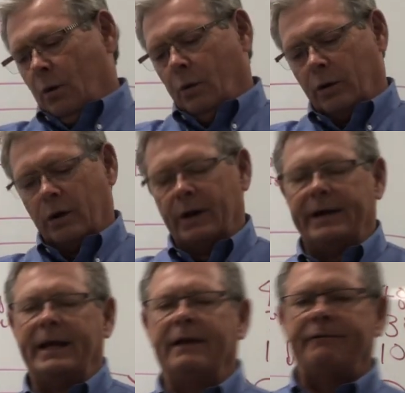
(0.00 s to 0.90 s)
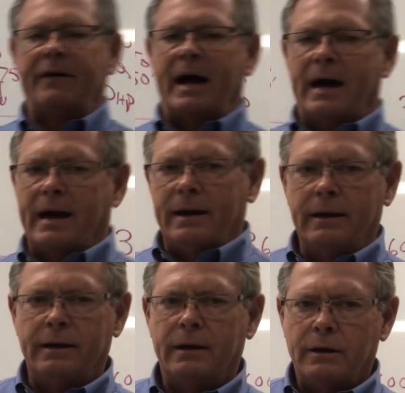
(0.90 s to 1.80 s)
We're going to identify
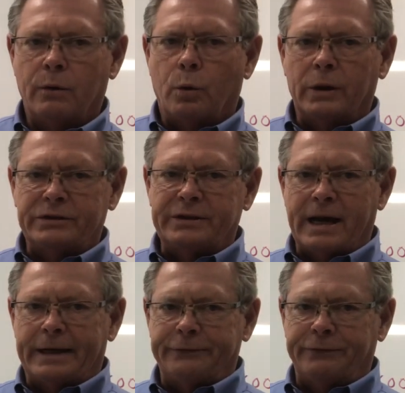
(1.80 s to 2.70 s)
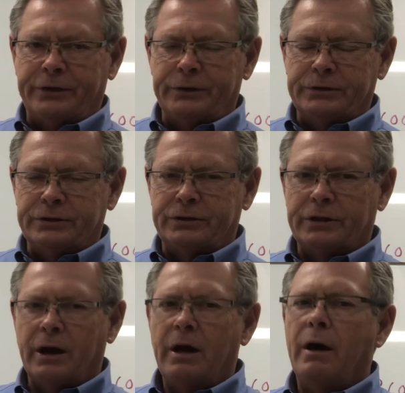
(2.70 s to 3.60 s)
what size fuses
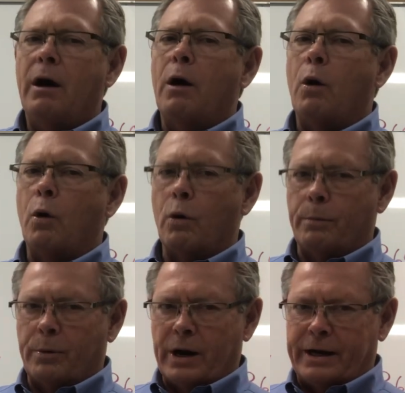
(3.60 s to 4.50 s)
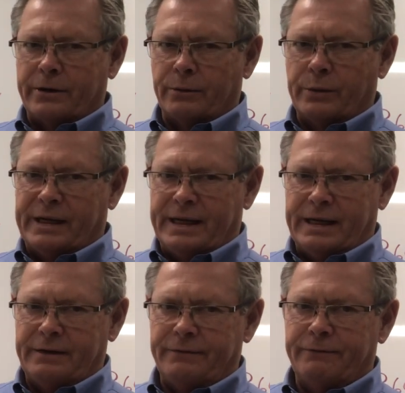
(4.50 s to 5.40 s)
or breaker we
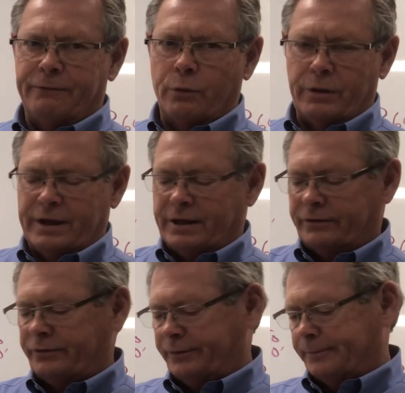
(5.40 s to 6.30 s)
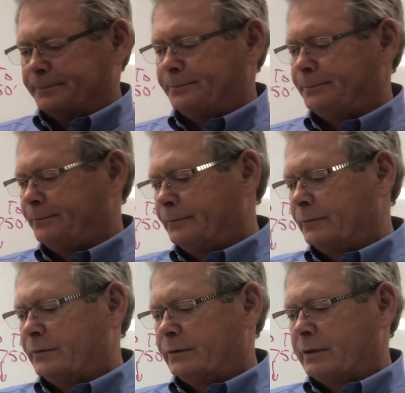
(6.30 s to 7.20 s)
need for this.
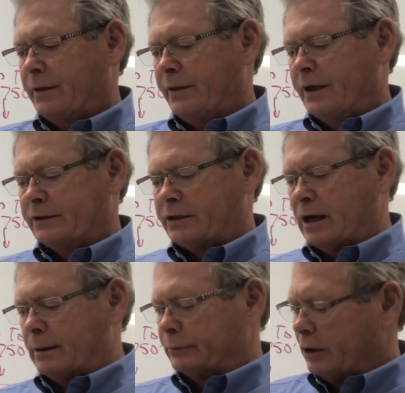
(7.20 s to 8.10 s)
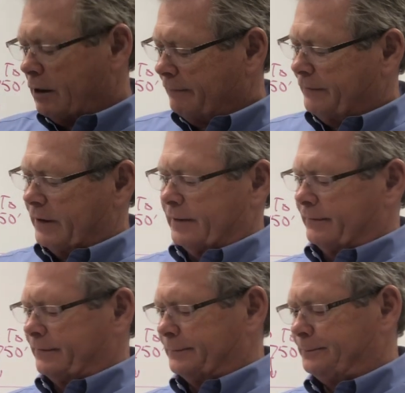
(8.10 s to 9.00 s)
This comes off
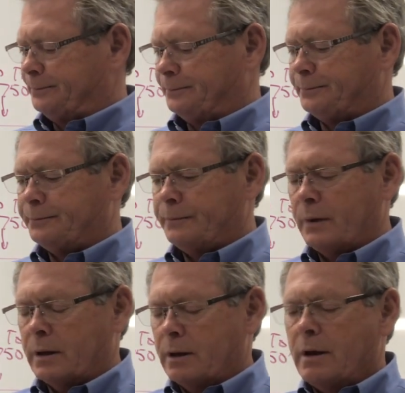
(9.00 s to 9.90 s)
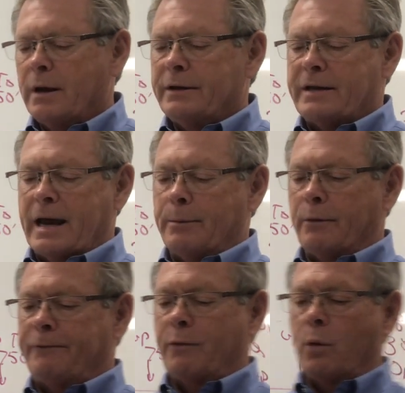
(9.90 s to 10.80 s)
of
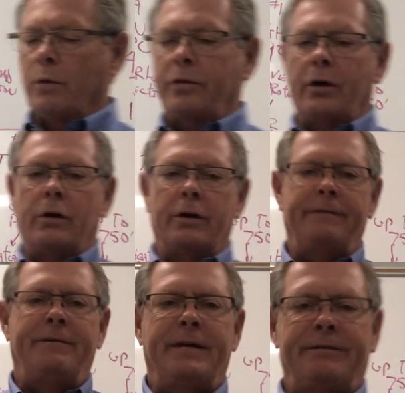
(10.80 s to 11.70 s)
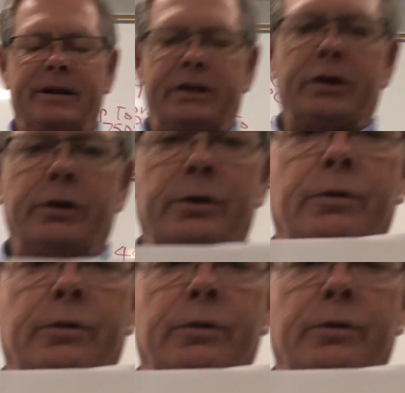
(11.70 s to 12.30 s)
table 43052